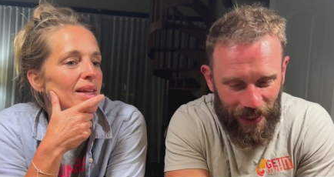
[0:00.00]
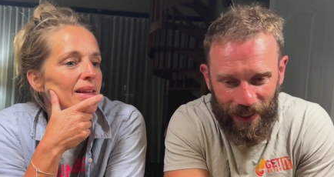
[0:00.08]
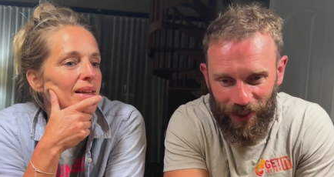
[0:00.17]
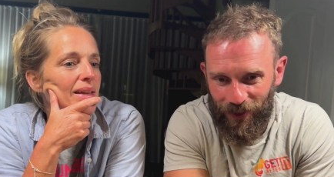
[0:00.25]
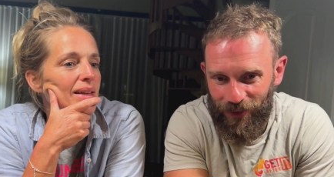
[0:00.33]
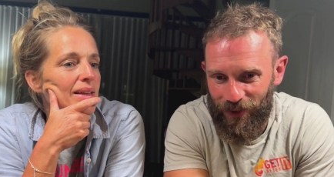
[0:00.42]

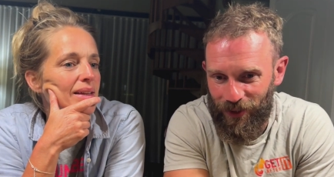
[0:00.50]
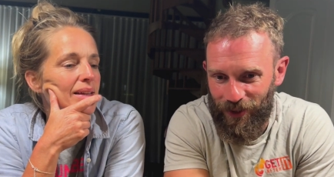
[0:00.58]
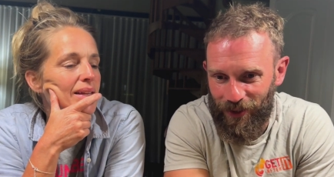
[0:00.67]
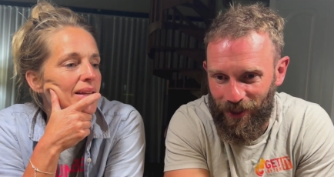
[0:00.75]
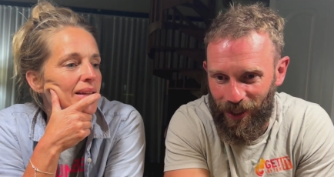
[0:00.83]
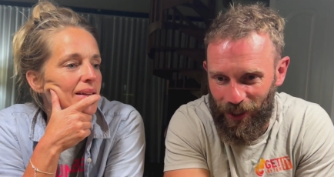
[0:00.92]
Speaker 1: and
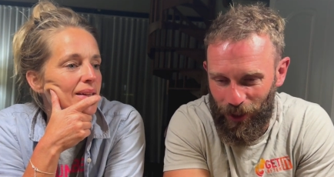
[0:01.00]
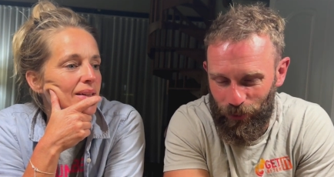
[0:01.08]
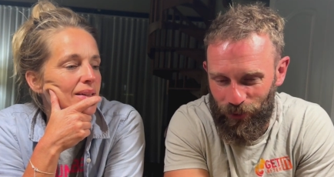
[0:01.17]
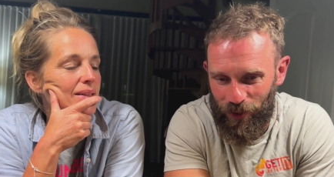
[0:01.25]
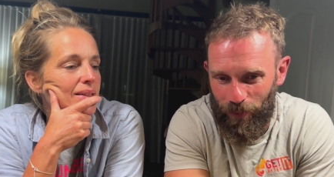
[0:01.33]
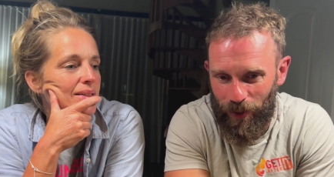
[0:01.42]
Hunter
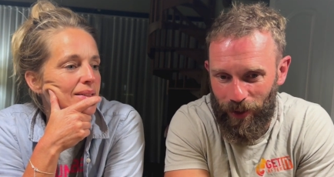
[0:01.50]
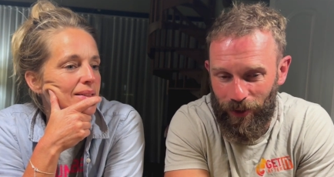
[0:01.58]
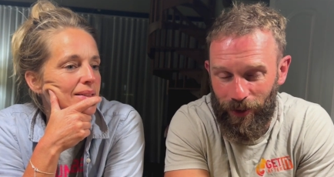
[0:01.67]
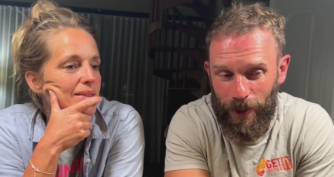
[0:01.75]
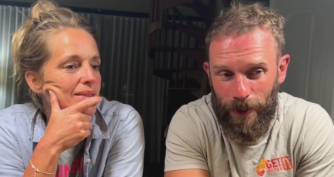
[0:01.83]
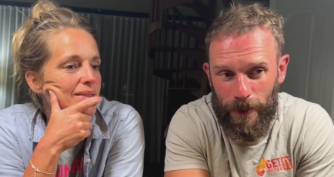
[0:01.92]
announced the
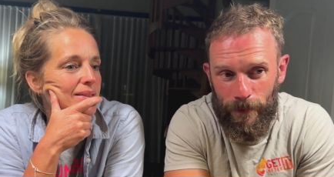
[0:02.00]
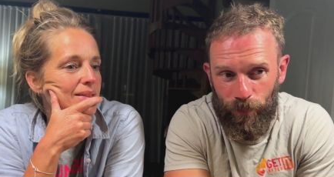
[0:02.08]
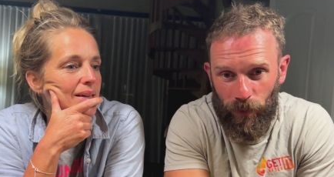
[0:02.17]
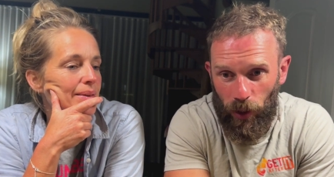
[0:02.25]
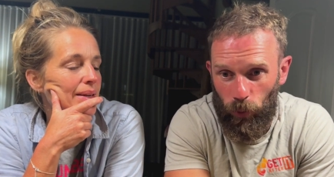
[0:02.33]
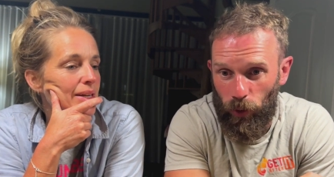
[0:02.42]
bear.
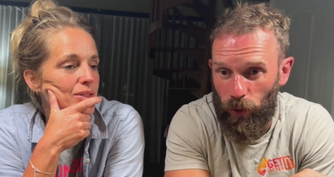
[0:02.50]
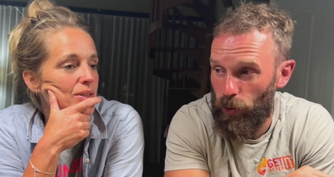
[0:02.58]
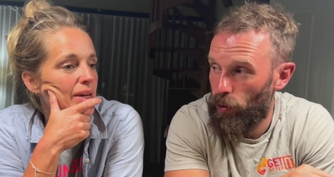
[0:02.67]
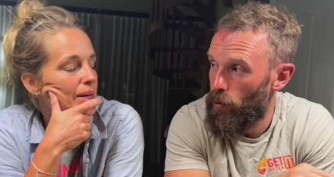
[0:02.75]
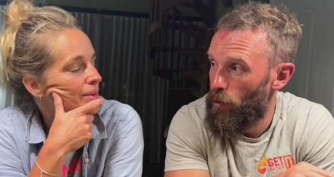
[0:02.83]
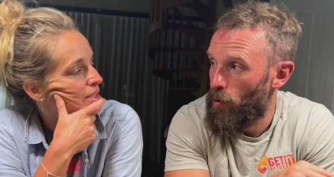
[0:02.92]
I mean, we, I don't know
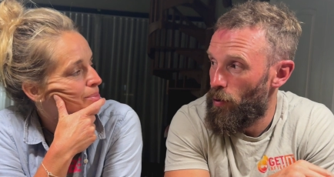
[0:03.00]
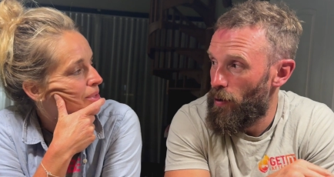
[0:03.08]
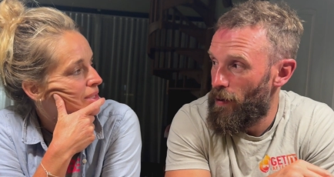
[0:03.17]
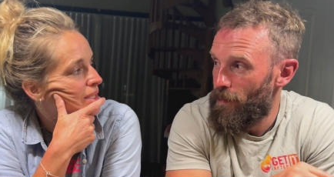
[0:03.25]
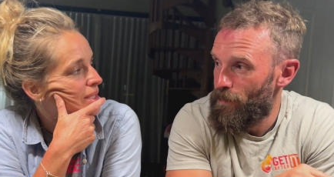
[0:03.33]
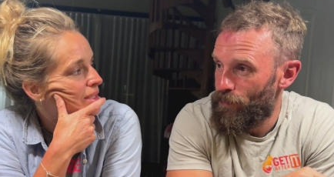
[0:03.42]
Speaker 2: how he
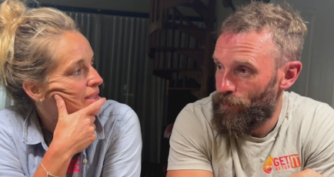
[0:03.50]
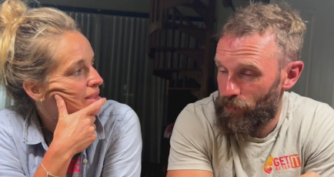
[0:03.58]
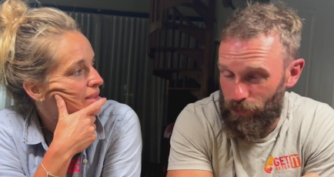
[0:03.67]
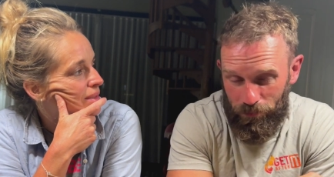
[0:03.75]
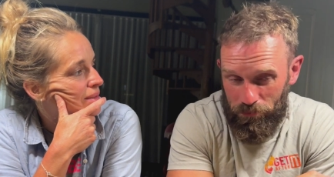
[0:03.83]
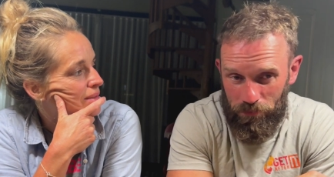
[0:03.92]
spotted it.
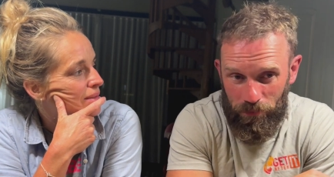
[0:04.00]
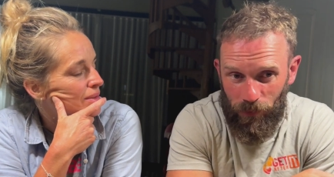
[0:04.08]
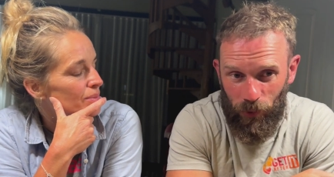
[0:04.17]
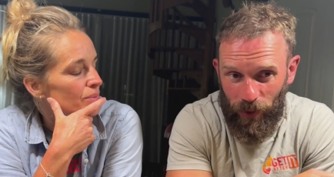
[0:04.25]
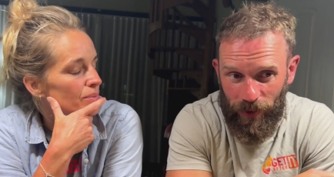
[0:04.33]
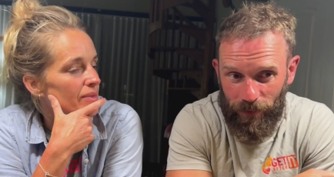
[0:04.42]
Speaker 1: It's
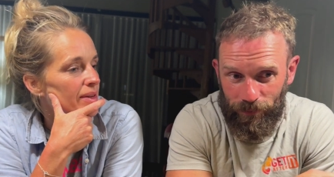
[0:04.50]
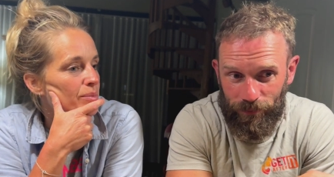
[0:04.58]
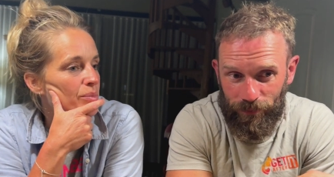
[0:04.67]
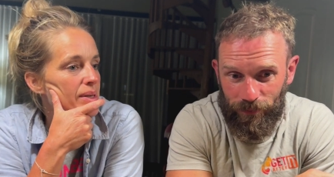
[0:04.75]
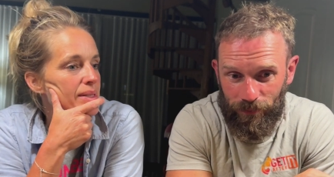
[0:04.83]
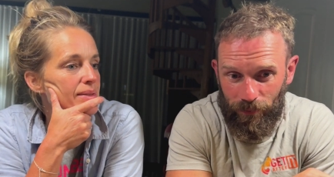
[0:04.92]
no idea. Very
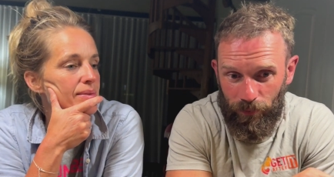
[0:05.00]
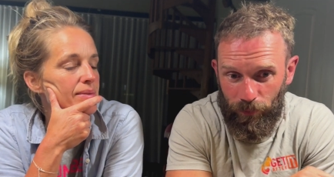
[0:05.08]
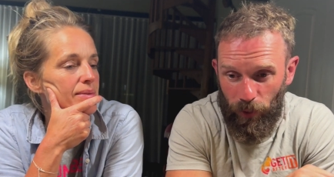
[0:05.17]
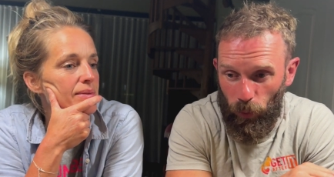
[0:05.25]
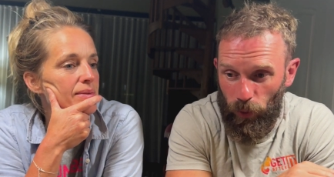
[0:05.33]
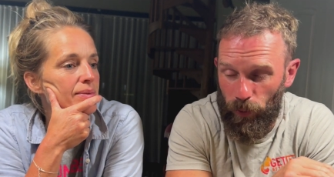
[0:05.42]
impressive.
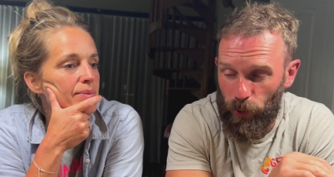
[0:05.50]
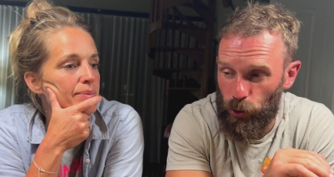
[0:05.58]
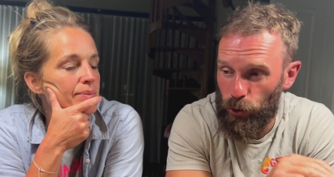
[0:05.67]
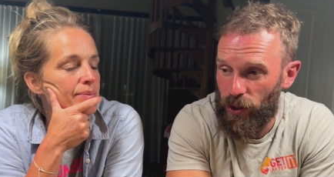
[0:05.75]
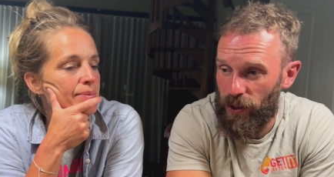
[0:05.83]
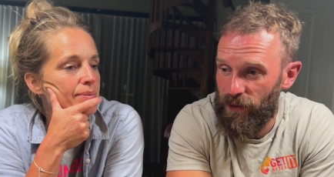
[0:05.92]
But we were
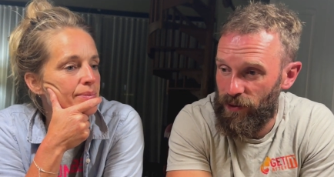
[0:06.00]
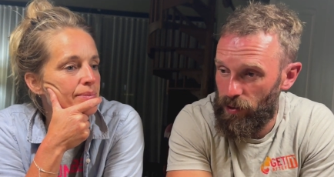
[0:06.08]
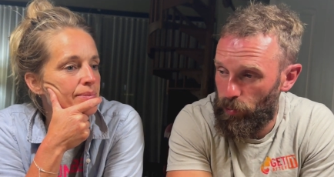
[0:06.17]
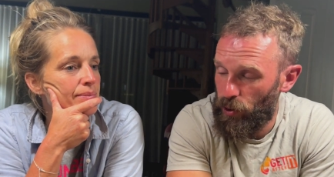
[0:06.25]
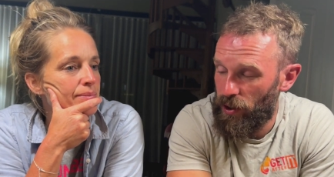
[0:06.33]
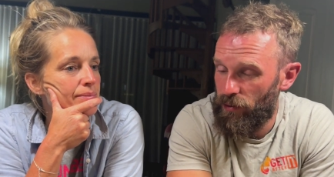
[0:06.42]
looking into the
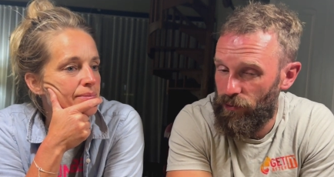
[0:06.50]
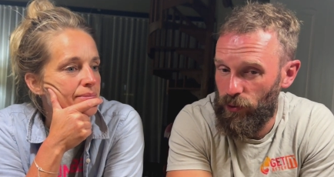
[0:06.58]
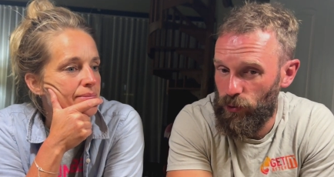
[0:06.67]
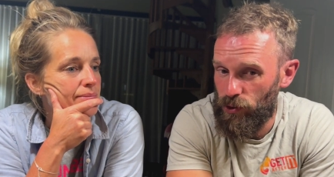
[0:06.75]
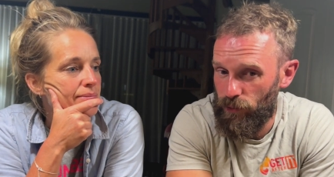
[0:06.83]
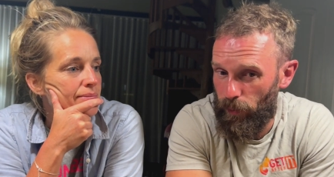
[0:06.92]
playing
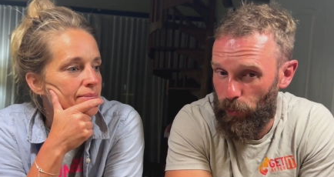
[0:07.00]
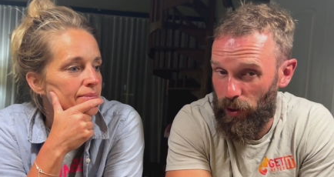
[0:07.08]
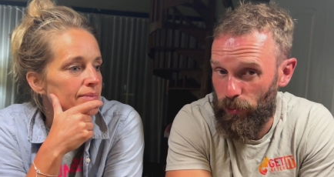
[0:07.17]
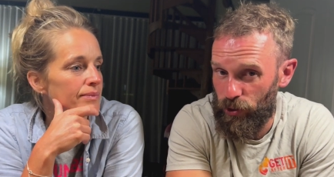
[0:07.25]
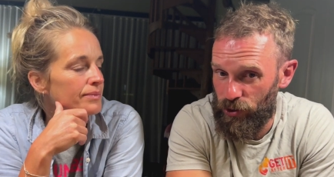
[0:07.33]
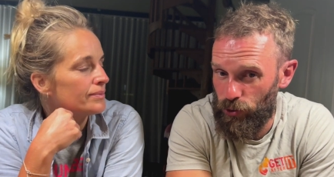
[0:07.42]
fields of a
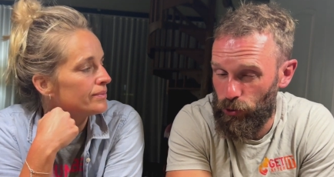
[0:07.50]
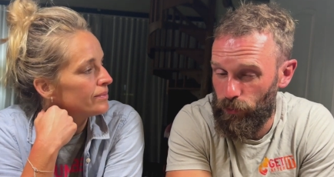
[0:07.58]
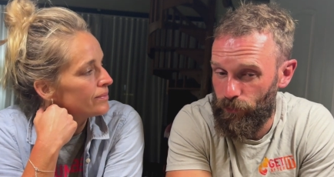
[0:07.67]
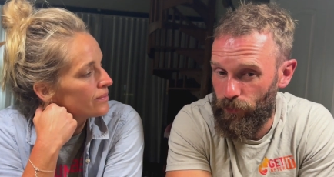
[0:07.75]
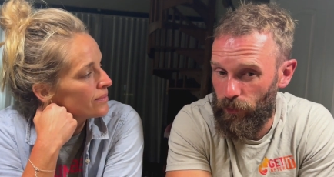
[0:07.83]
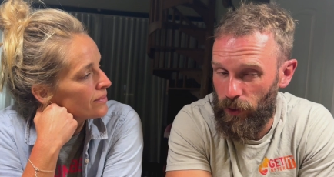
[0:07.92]
primary school.
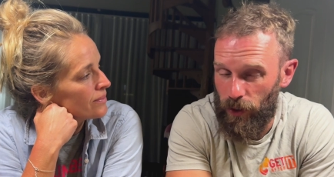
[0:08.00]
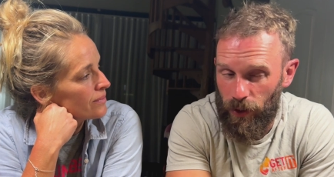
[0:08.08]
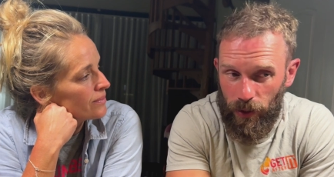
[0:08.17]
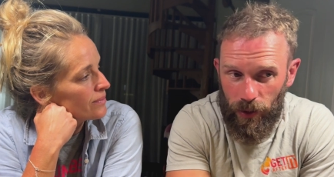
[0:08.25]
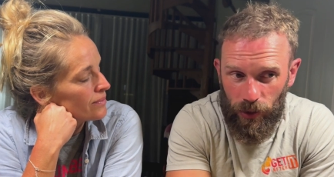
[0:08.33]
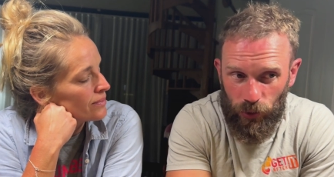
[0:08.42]

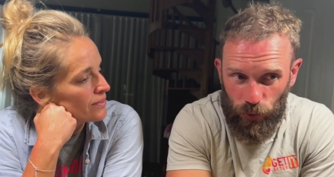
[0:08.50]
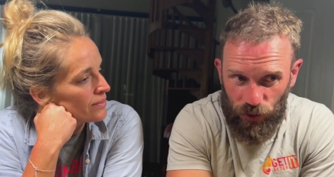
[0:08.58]
So